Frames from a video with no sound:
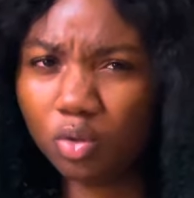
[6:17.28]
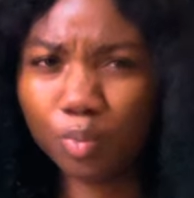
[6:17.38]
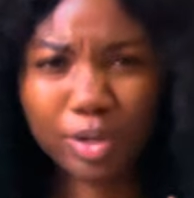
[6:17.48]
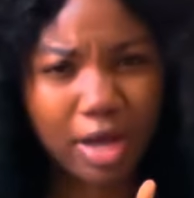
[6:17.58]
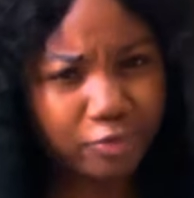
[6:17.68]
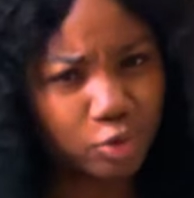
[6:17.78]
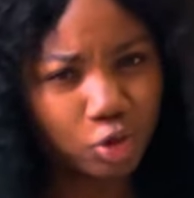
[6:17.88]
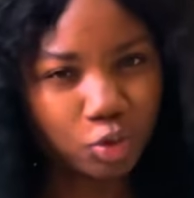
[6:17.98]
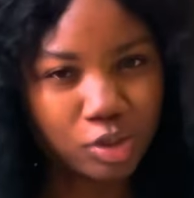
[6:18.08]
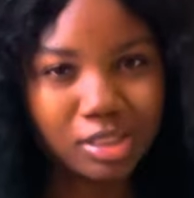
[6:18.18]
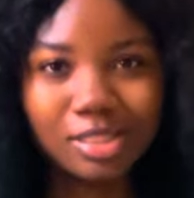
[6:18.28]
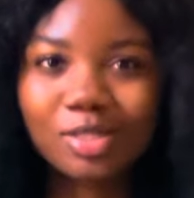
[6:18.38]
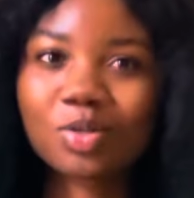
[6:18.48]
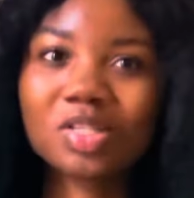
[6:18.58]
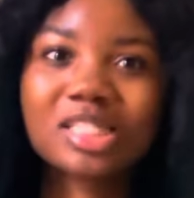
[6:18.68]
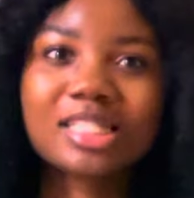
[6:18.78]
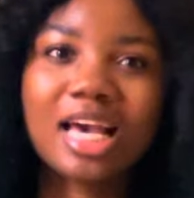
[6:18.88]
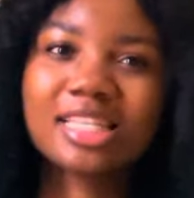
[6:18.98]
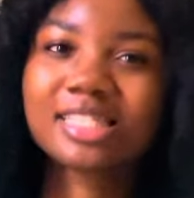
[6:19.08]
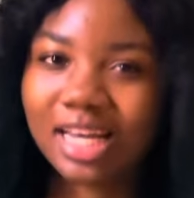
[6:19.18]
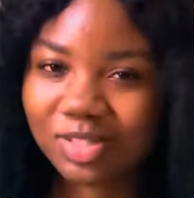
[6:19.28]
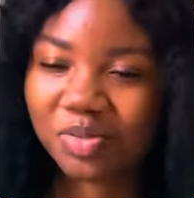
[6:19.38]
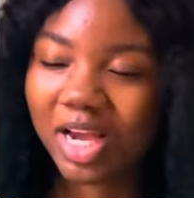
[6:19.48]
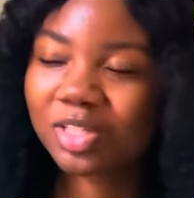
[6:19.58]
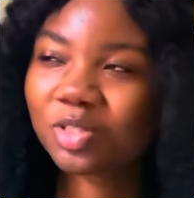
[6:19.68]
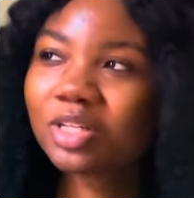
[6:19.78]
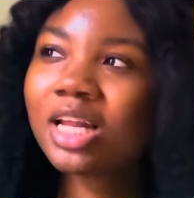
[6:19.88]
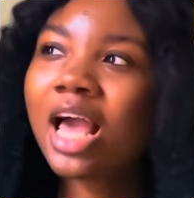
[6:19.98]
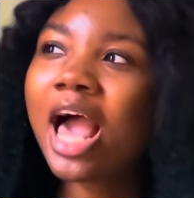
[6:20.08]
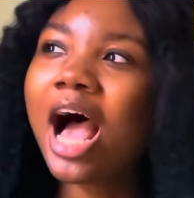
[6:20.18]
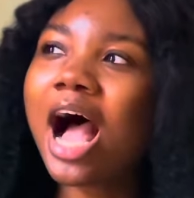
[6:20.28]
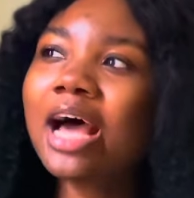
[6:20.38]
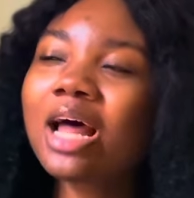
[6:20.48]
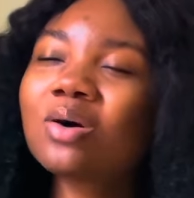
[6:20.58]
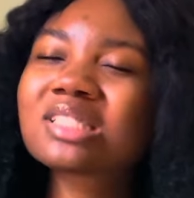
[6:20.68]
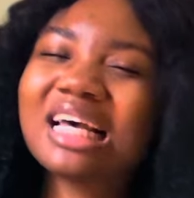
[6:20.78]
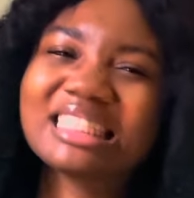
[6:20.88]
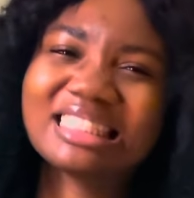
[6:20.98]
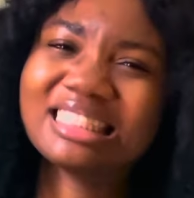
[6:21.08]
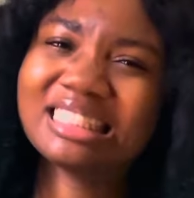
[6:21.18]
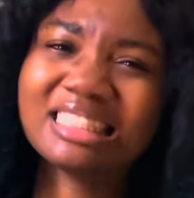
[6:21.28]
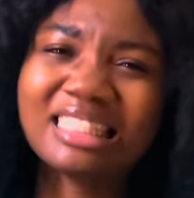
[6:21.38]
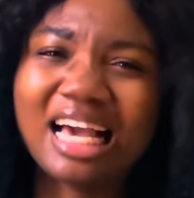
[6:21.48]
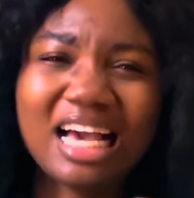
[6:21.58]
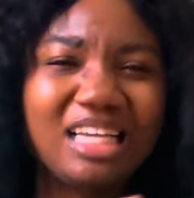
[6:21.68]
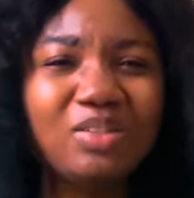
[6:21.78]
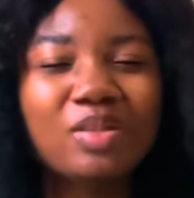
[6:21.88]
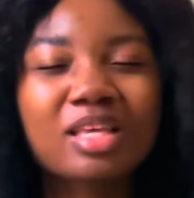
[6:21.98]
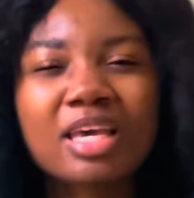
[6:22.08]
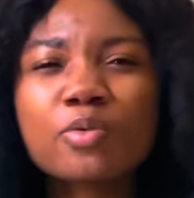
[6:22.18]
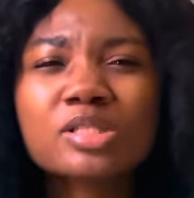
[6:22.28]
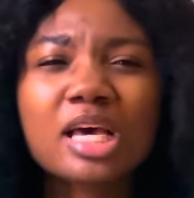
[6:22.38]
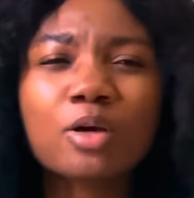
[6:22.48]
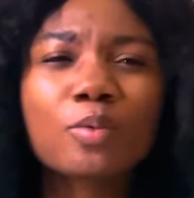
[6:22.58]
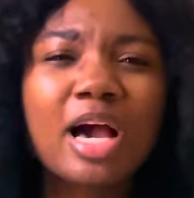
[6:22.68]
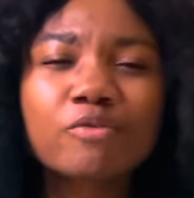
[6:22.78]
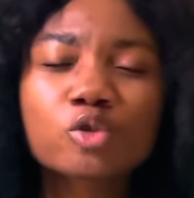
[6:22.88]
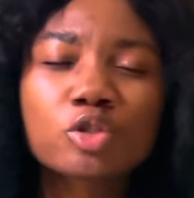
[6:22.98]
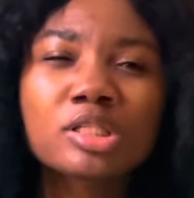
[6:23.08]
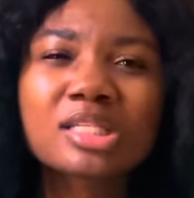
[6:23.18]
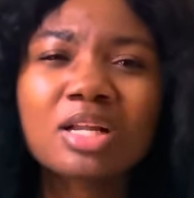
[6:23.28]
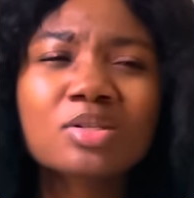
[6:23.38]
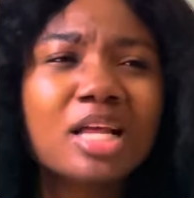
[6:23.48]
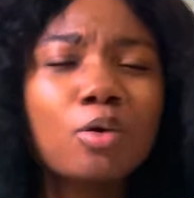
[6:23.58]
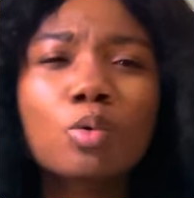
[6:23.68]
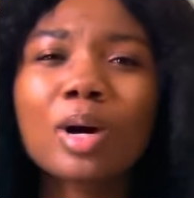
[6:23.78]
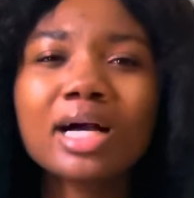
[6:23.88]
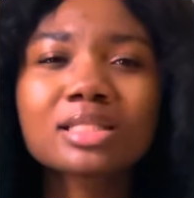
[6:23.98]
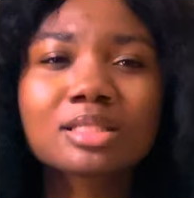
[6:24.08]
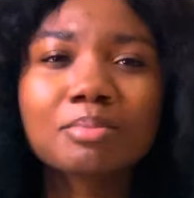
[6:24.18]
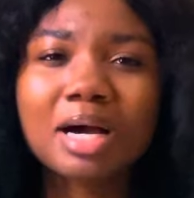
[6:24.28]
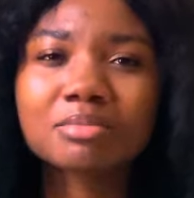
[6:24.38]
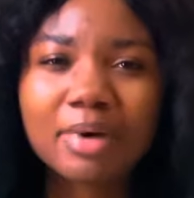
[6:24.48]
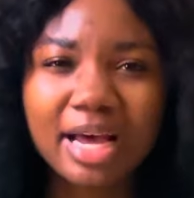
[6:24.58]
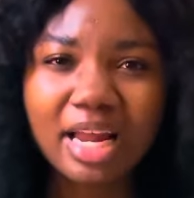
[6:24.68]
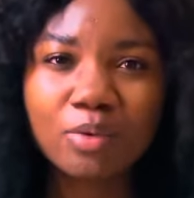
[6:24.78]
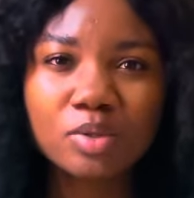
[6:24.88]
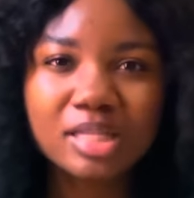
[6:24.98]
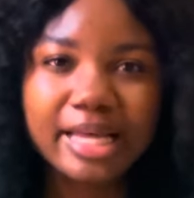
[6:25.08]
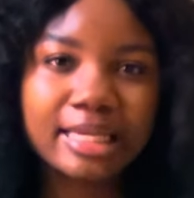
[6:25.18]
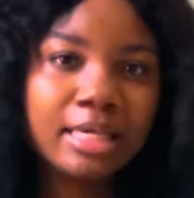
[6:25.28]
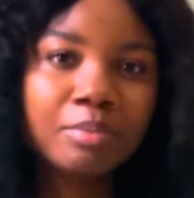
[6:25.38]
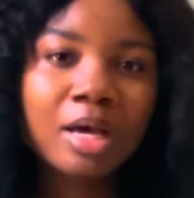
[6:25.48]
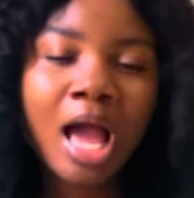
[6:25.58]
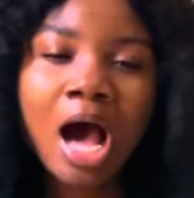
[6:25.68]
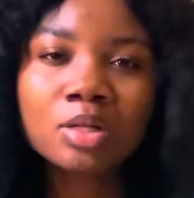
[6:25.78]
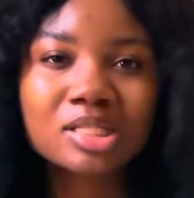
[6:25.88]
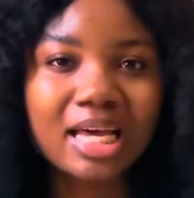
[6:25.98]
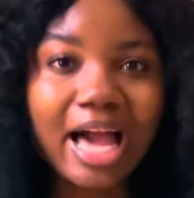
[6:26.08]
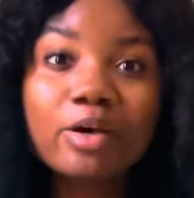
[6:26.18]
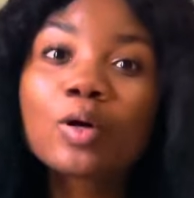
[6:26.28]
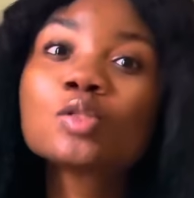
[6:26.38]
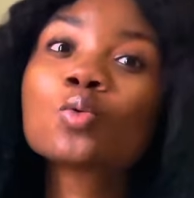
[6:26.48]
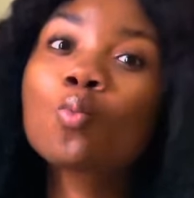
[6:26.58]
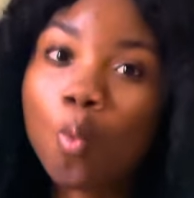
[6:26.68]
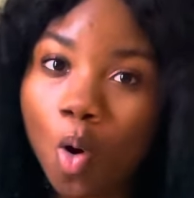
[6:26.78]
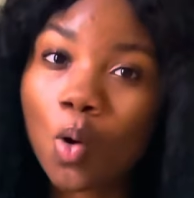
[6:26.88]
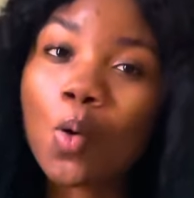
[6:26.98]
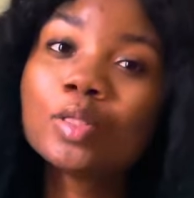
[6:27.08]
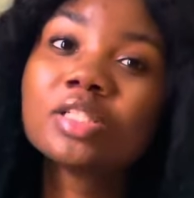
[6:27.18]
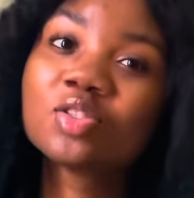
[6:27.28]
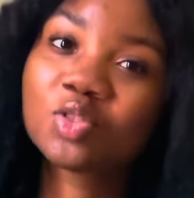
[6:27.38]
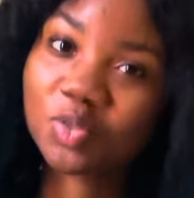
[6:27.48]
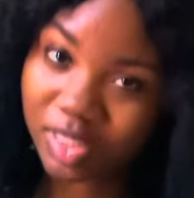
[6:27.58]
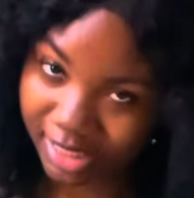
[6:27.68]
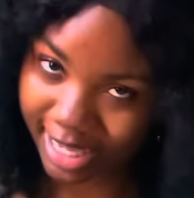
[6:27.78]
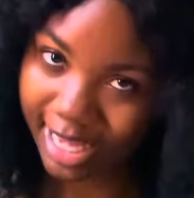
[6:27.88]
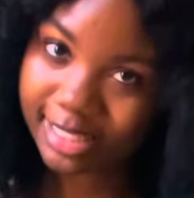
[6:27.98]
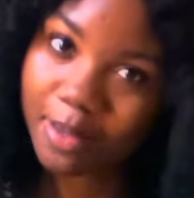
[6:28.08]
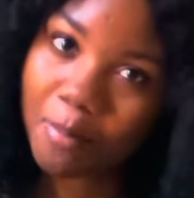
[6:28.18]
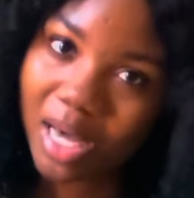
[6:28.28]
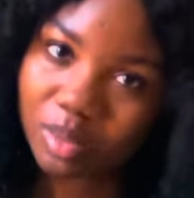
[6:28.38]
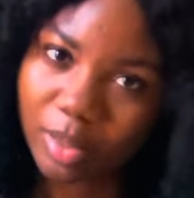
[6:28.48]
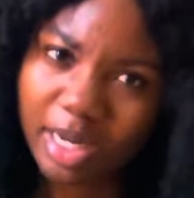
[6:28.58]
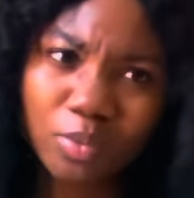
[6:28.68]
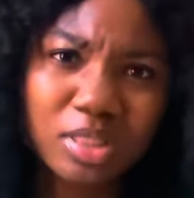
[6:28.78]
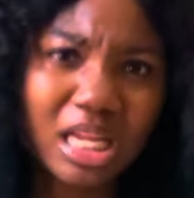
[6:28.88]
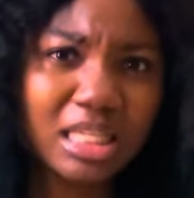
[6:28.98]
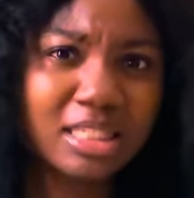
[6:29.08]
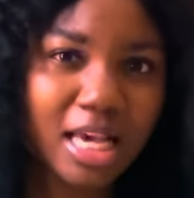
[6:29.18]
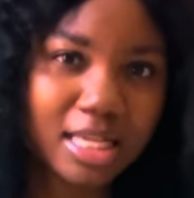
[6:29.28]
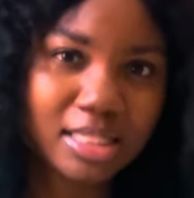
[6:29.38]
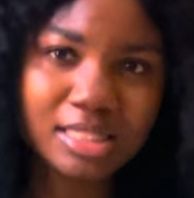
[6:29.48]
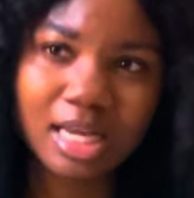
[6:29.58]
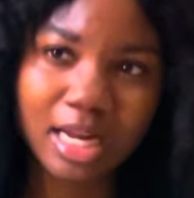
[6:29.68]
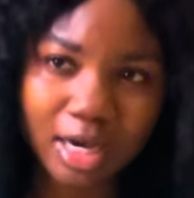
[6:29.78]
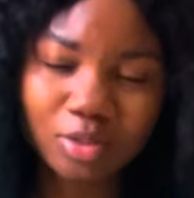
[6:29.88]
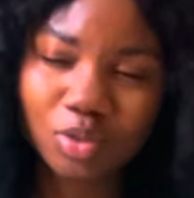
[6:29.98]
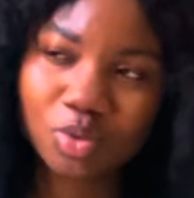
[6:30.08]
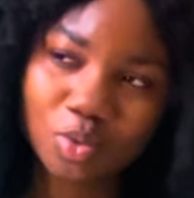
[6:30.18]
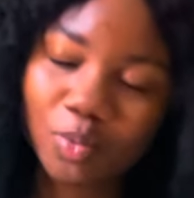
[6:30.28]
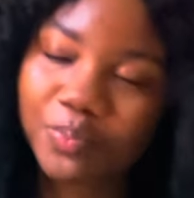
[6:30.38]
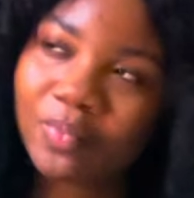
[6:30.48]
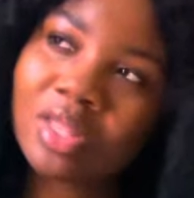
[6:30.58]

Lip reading: we have to shoot this. This was his exact reaction. And I was like, I don't think. He was like, we have to shoot this. And I was like, oh, I'm the madman. And it was like him. And I was like, are you going to walk on the streets as a madman? And I was like, yes, he's an actor. So